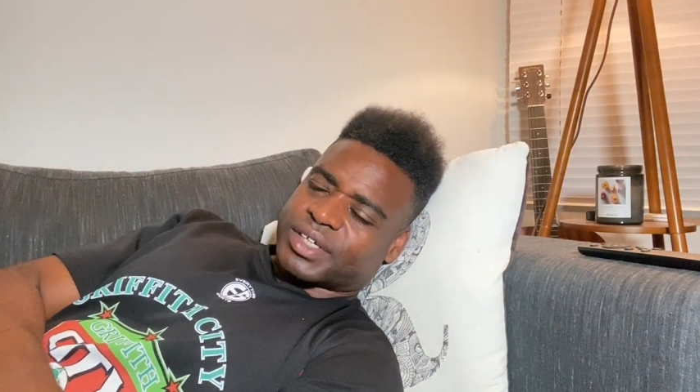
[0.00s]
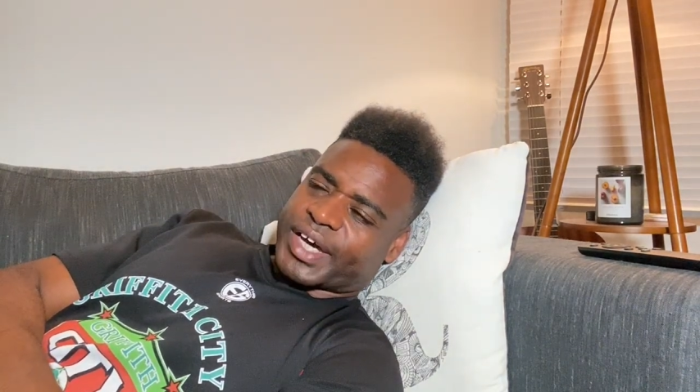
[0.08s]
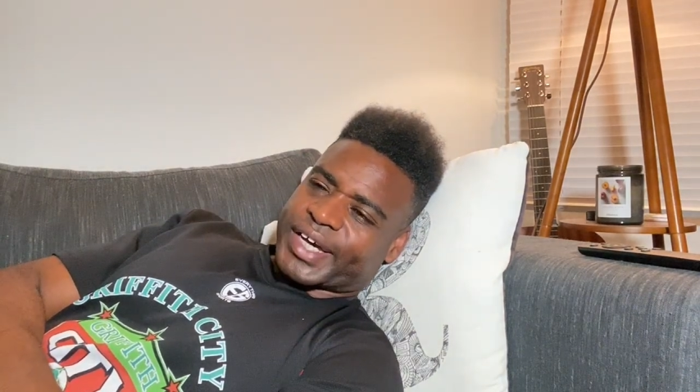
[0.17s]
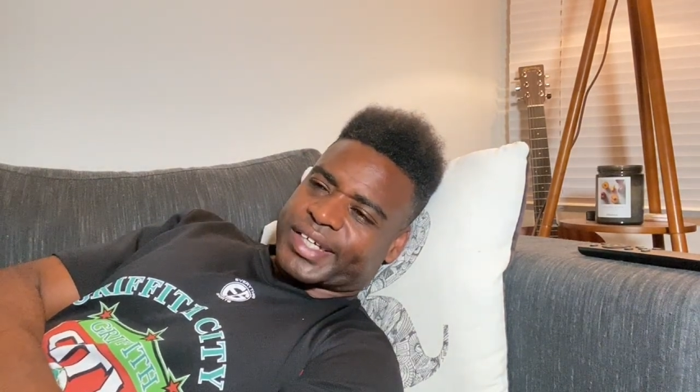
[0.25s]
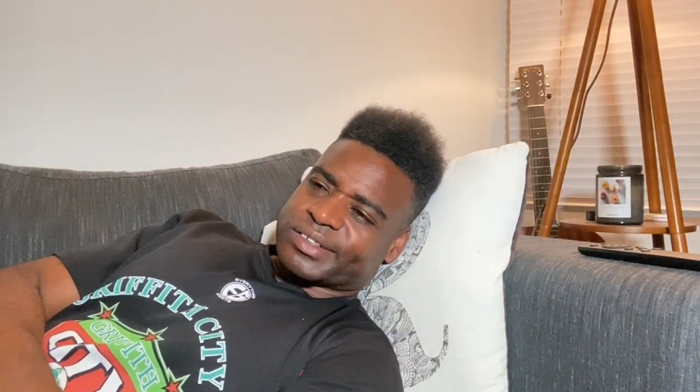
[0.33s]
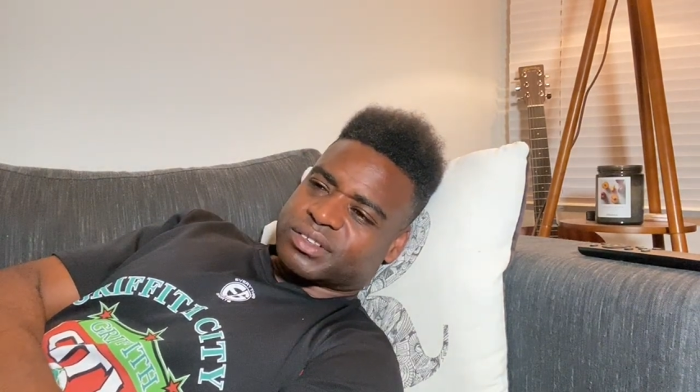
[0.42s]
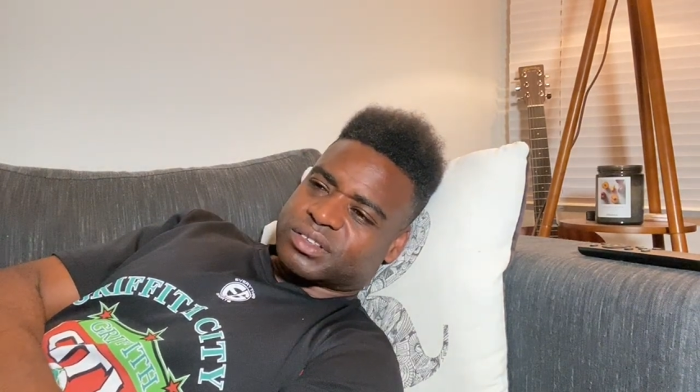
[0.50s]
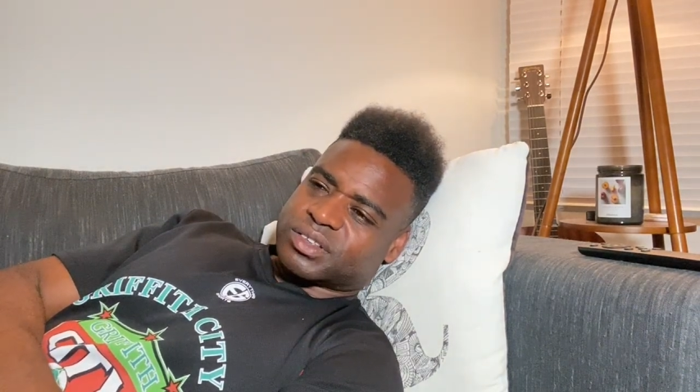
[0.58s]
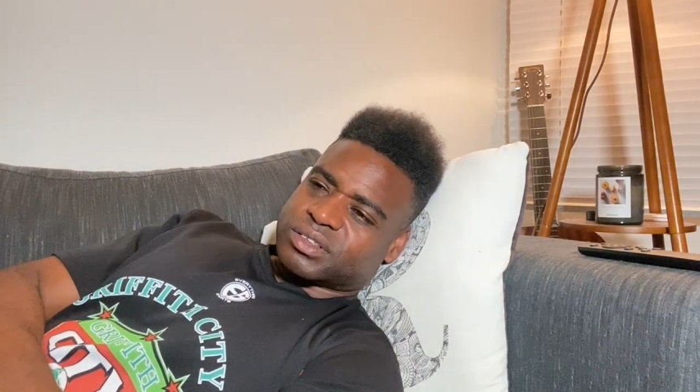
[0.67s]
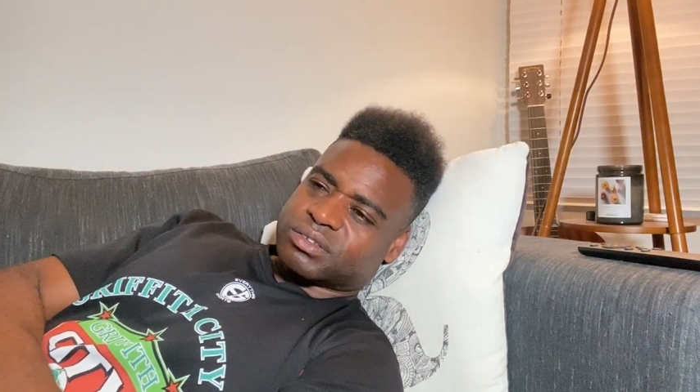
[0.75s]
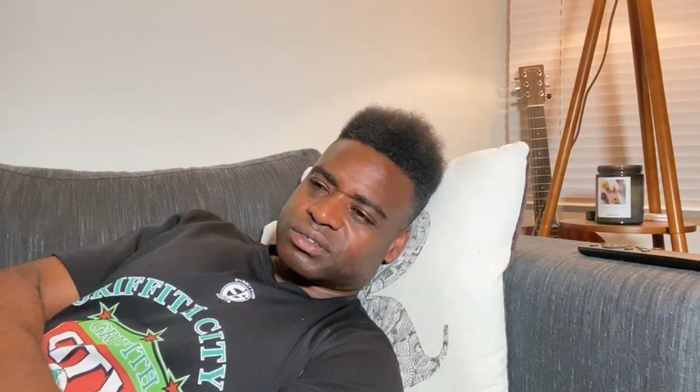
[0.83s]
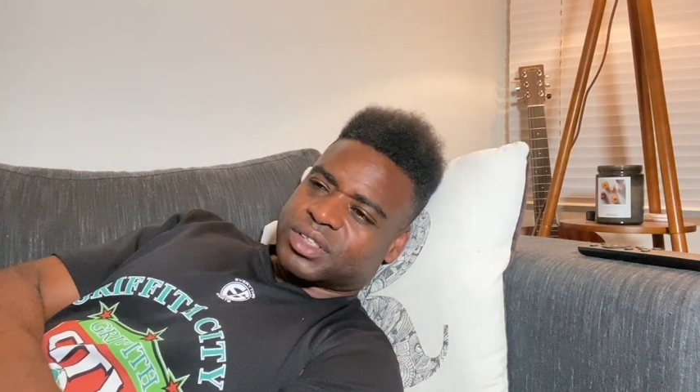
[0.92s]
and
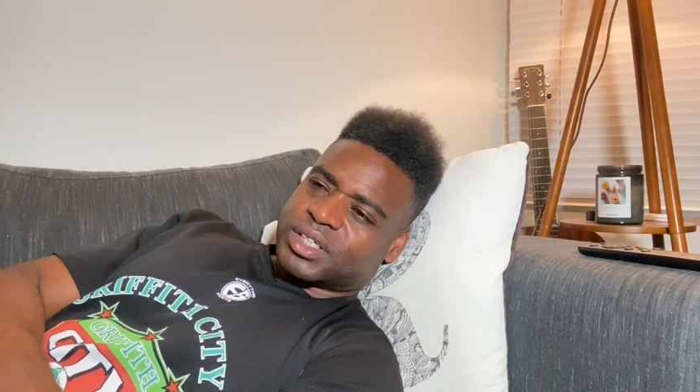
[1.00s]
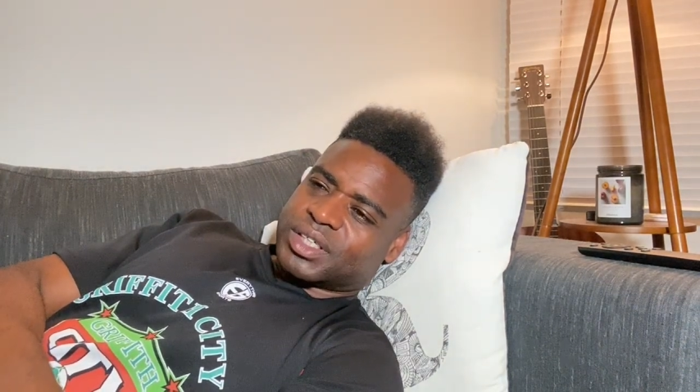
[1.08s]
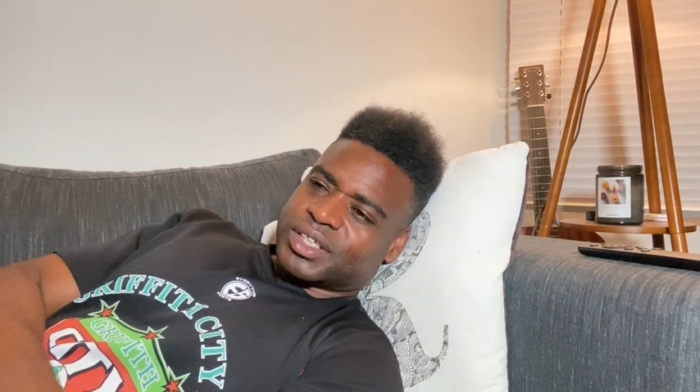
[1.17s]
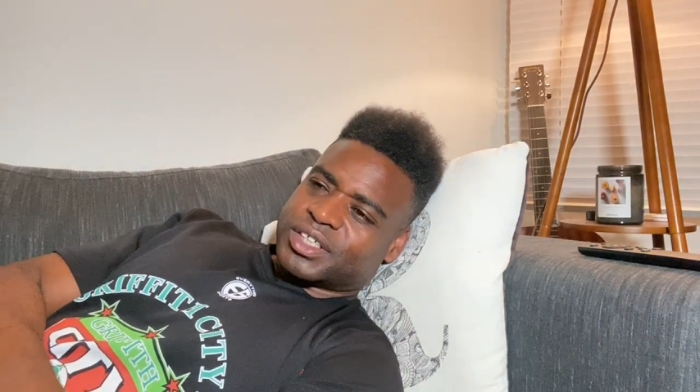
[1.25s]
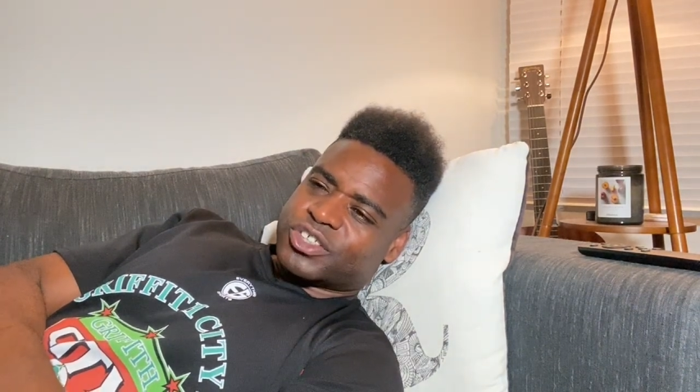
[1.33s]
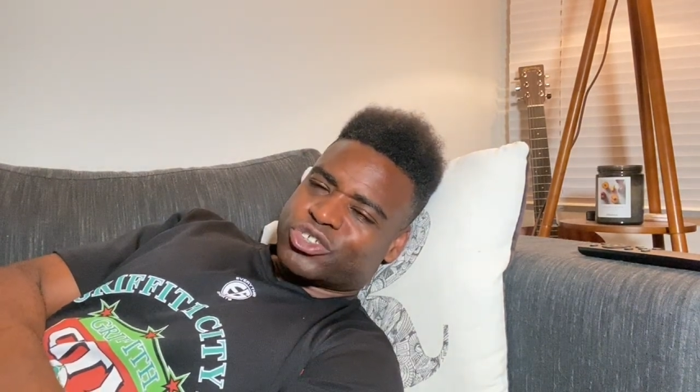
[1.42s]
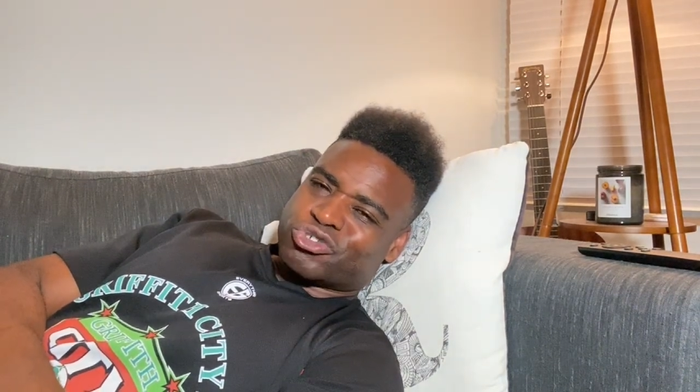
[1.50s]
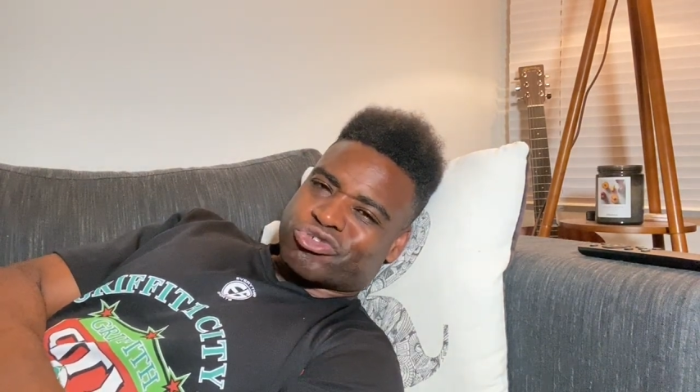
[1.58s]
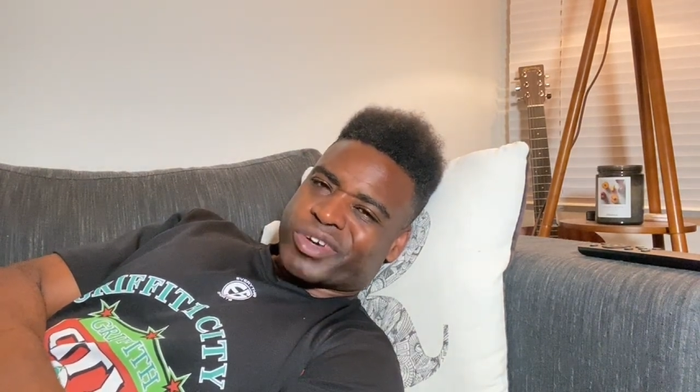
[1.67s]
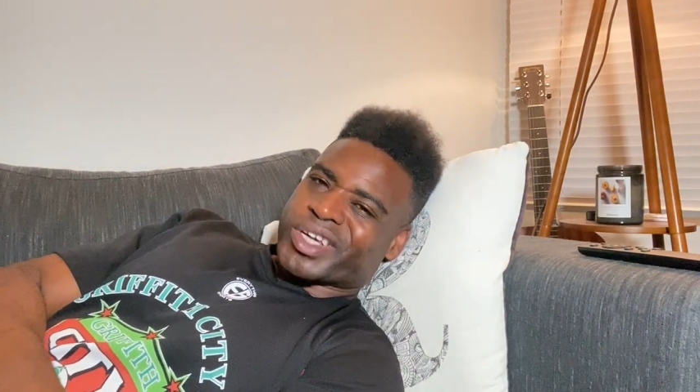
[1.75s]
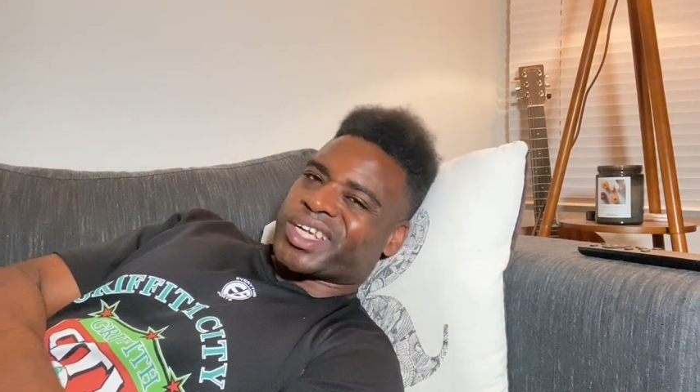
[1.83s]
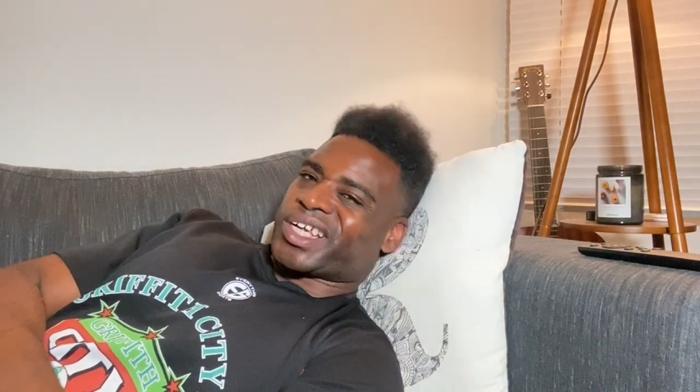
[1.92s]

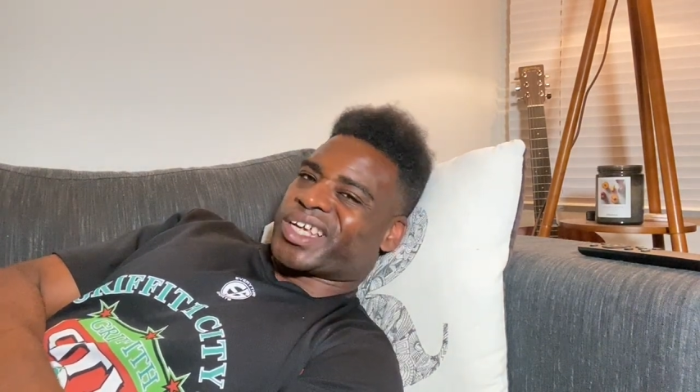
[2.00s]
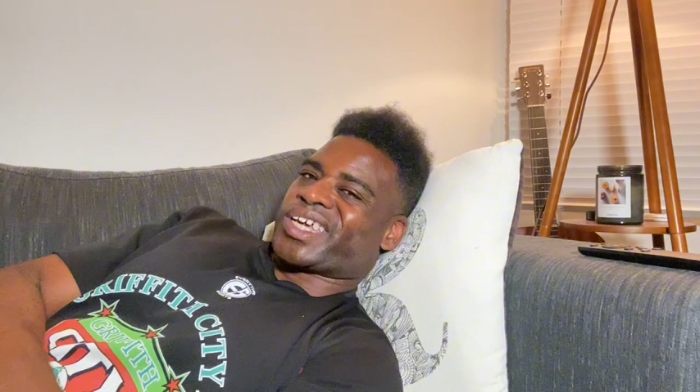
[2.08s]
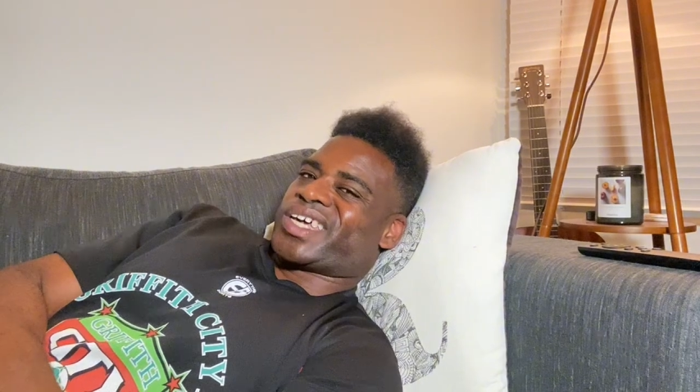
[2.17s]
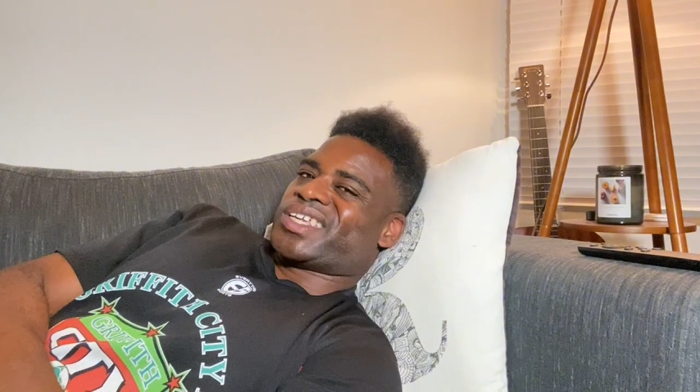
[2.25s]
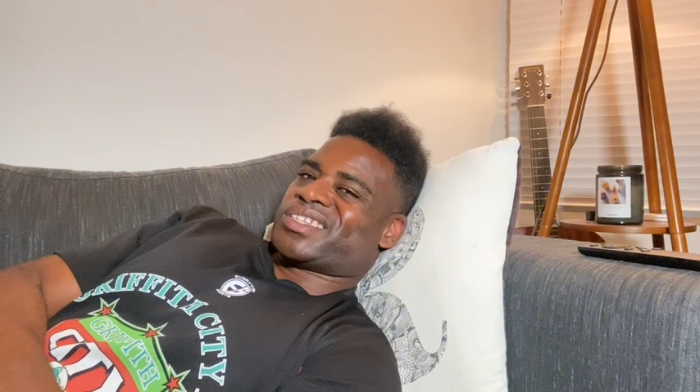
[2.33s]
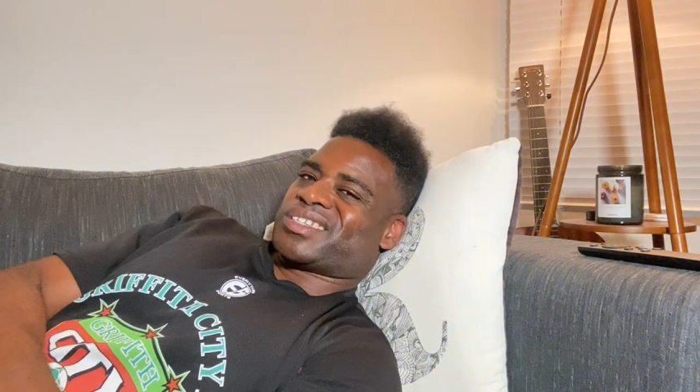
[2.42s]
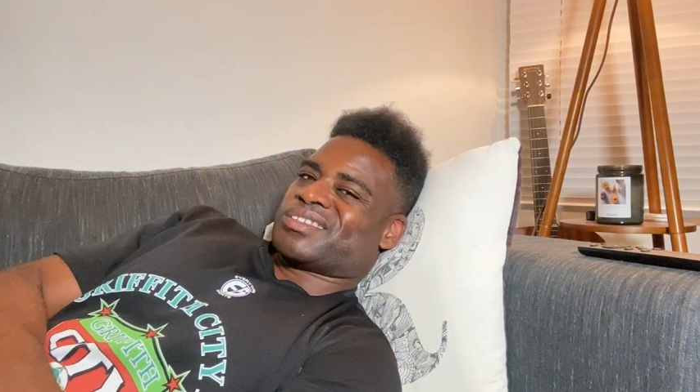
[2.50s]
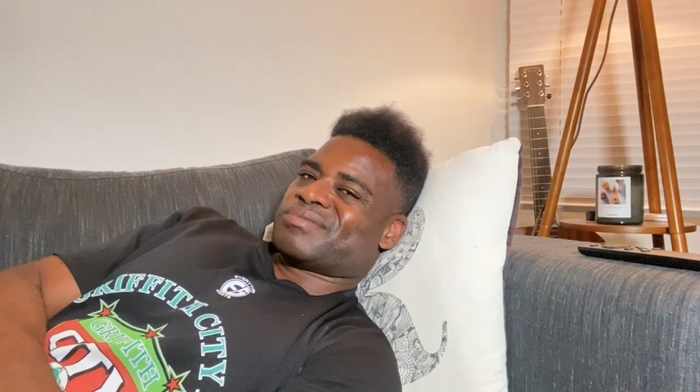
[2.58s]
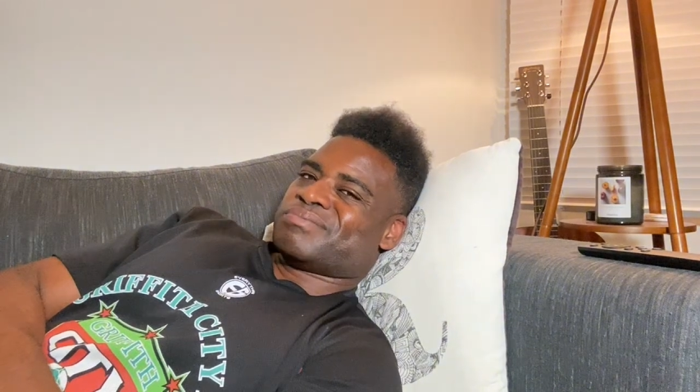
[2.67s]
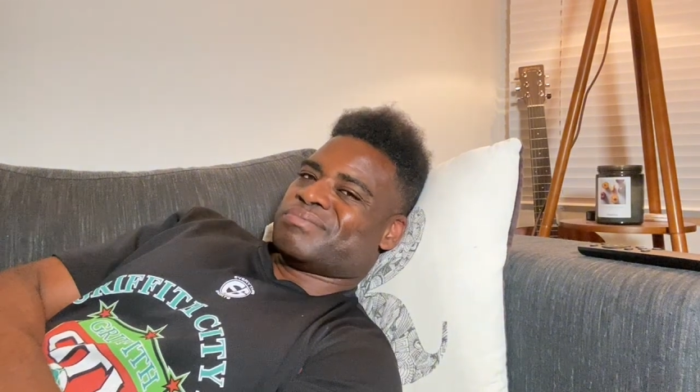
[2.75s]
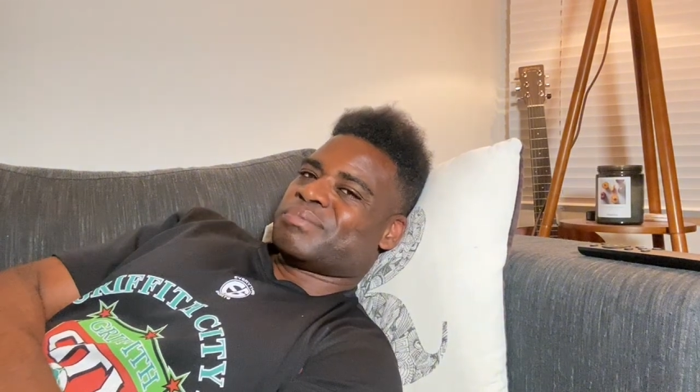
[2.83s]
drink, I guess.